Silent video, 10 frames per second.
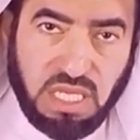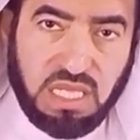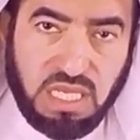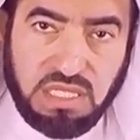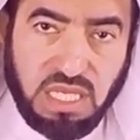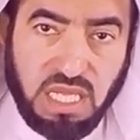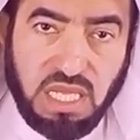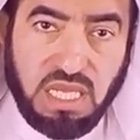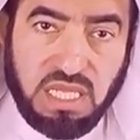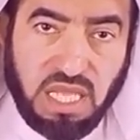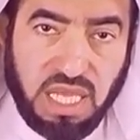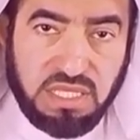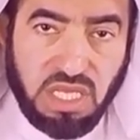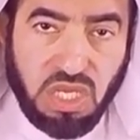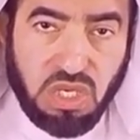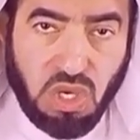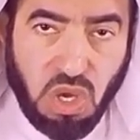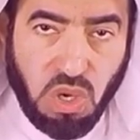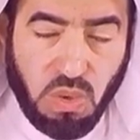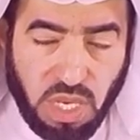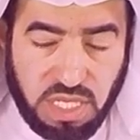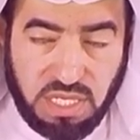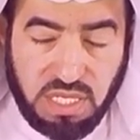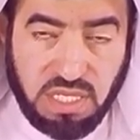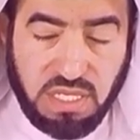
others that no one,